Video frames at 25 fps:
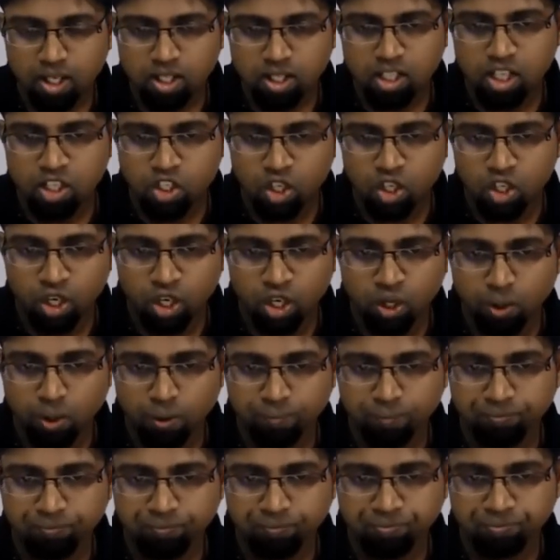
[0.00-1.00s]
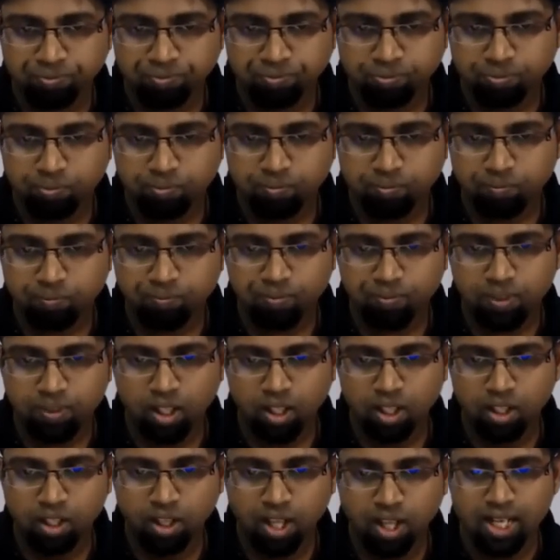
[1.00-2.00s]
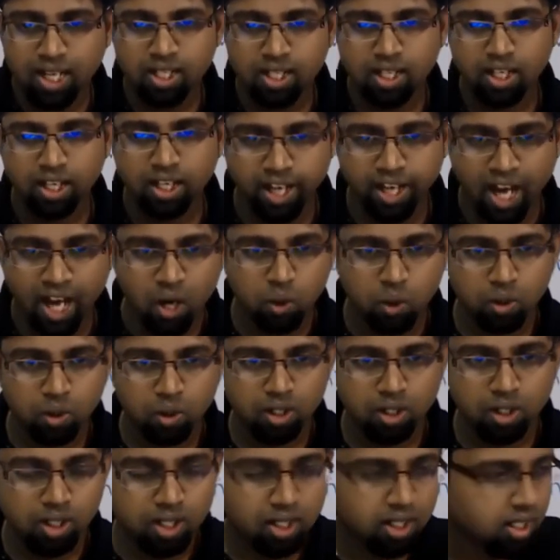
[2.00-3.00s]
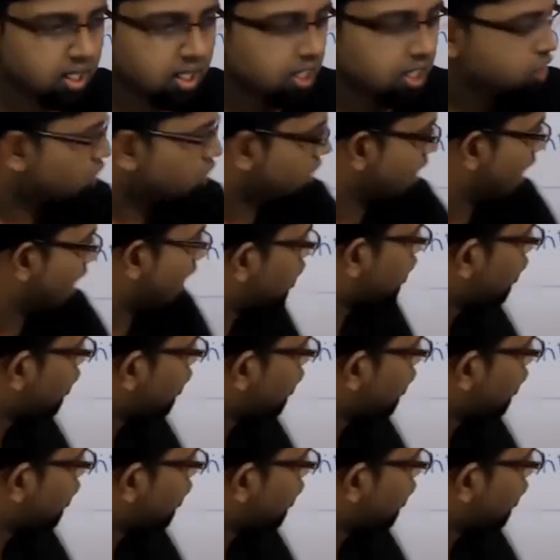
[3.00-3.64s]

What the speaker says: Yes or no? Right now. So there are